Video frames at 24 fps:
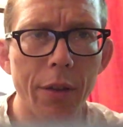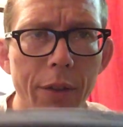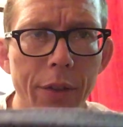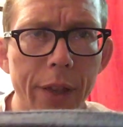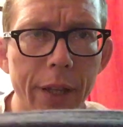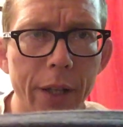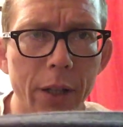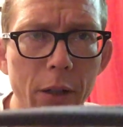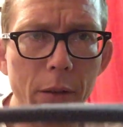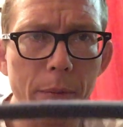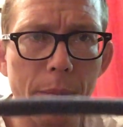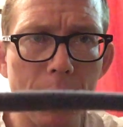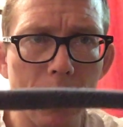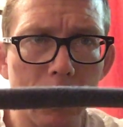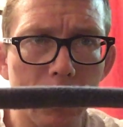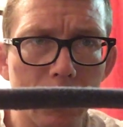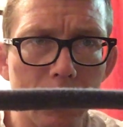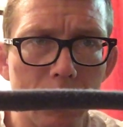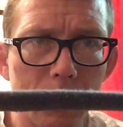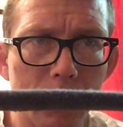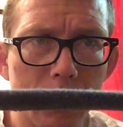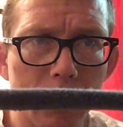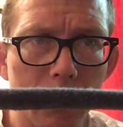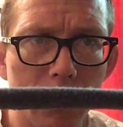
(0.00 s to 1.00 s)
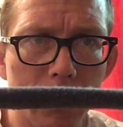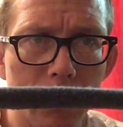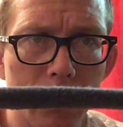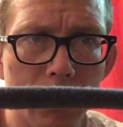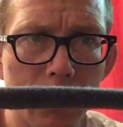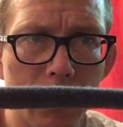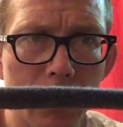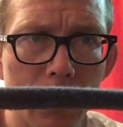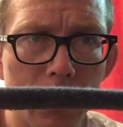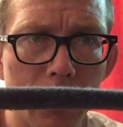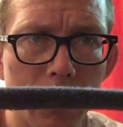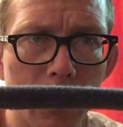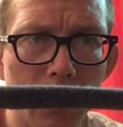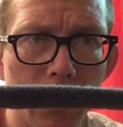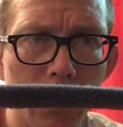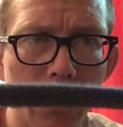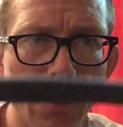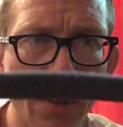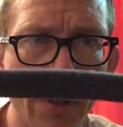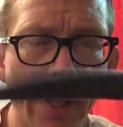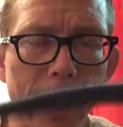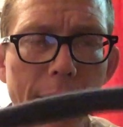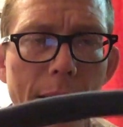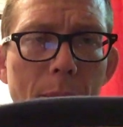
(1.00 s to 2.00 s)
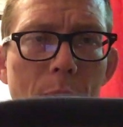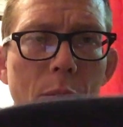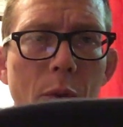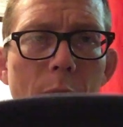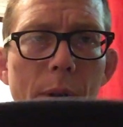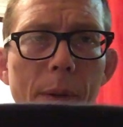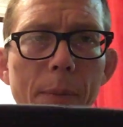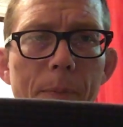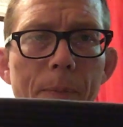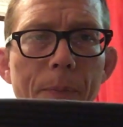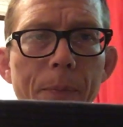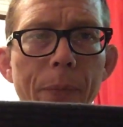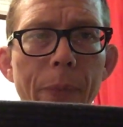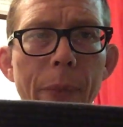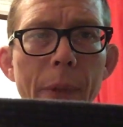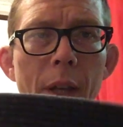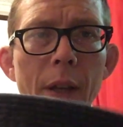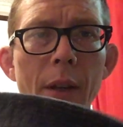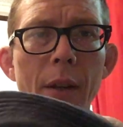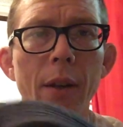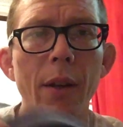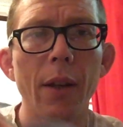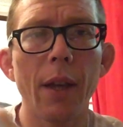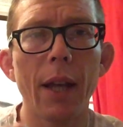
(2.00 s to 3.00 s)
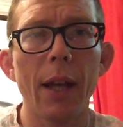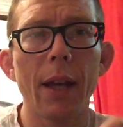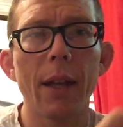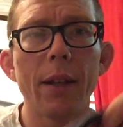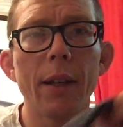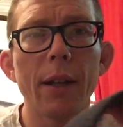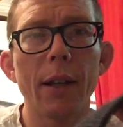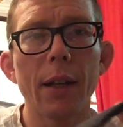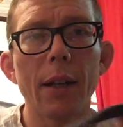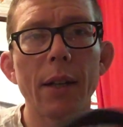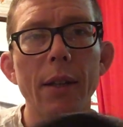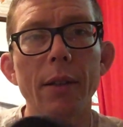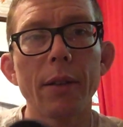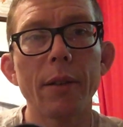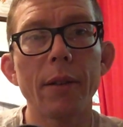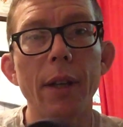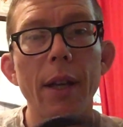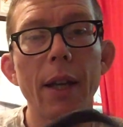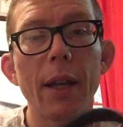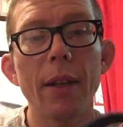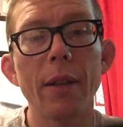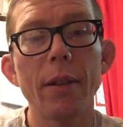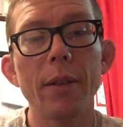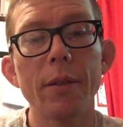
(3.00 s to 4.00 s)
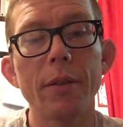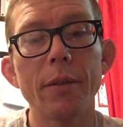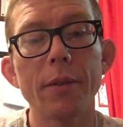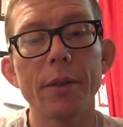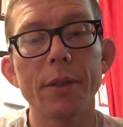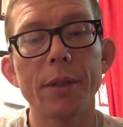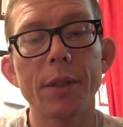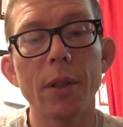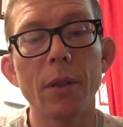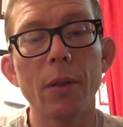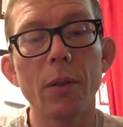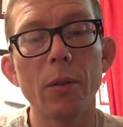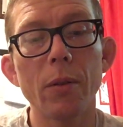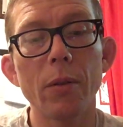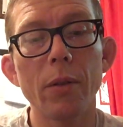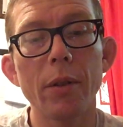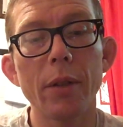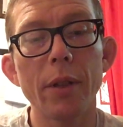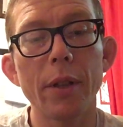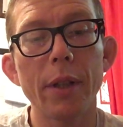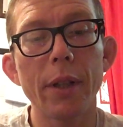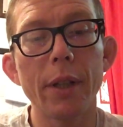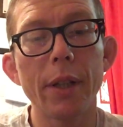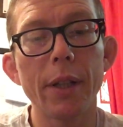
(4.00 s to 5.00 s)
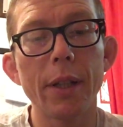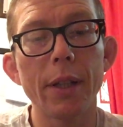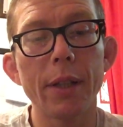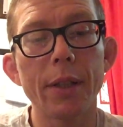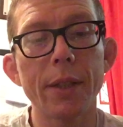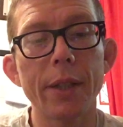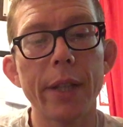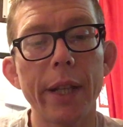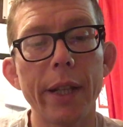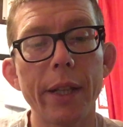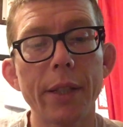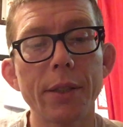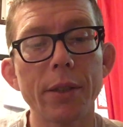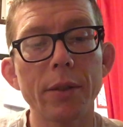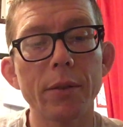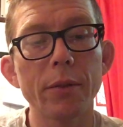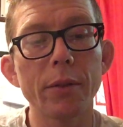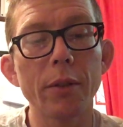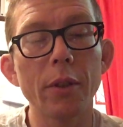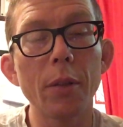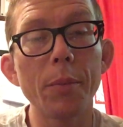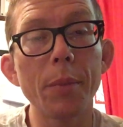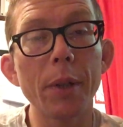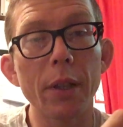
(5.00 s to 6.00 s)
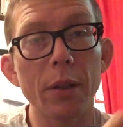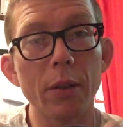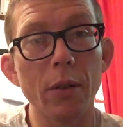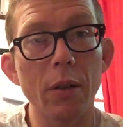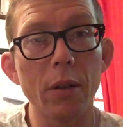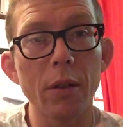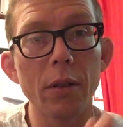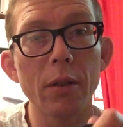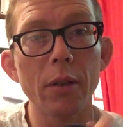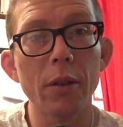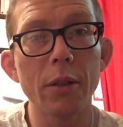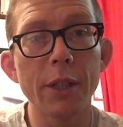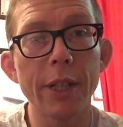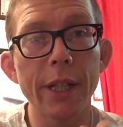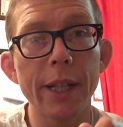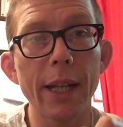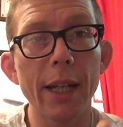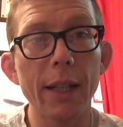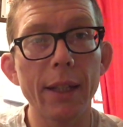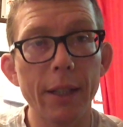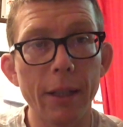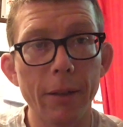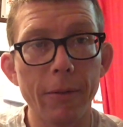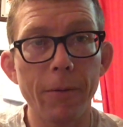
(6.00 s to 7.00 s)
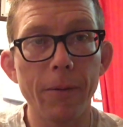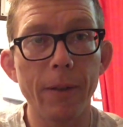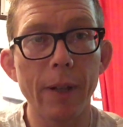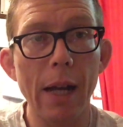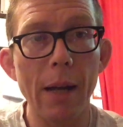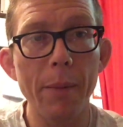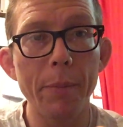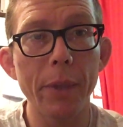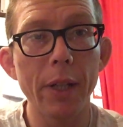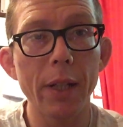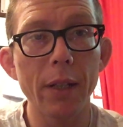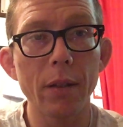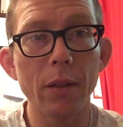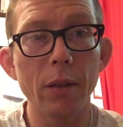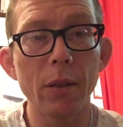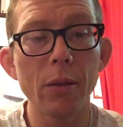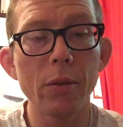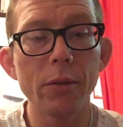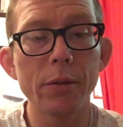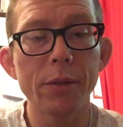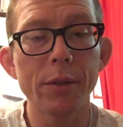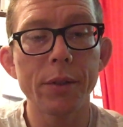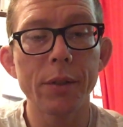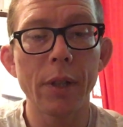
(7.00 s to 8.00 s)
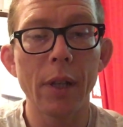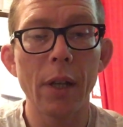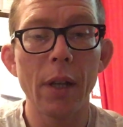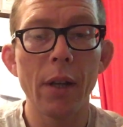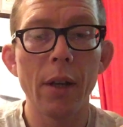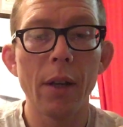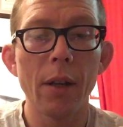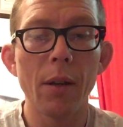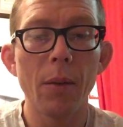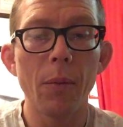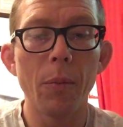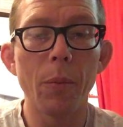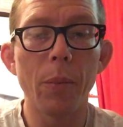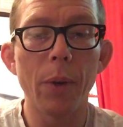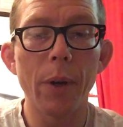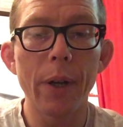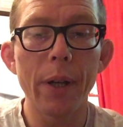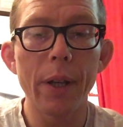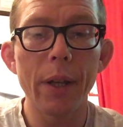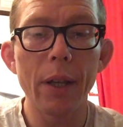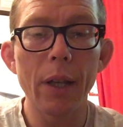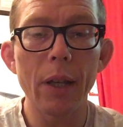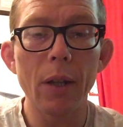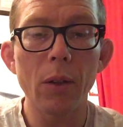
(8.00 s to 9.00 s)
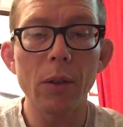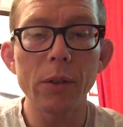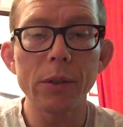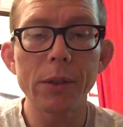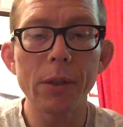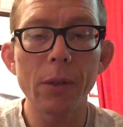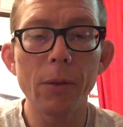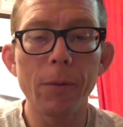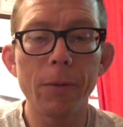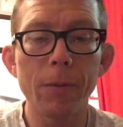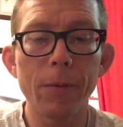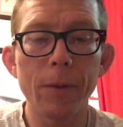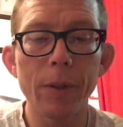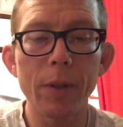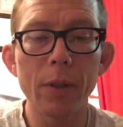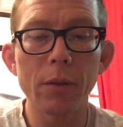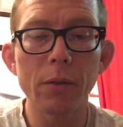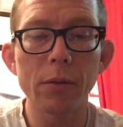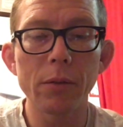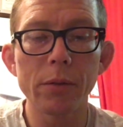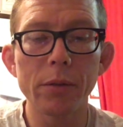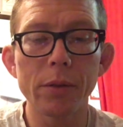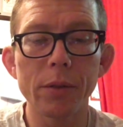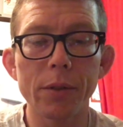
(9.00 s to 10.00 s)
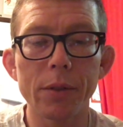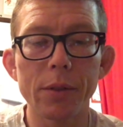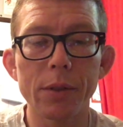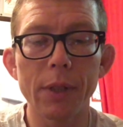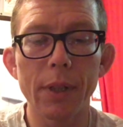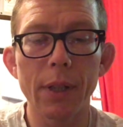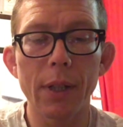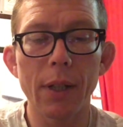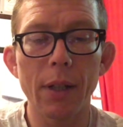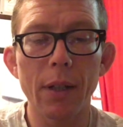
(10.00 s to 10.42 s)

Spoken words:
thicker belt, the hemp one, and so it takes a little bit longer to get like floppy and loose, but it also feels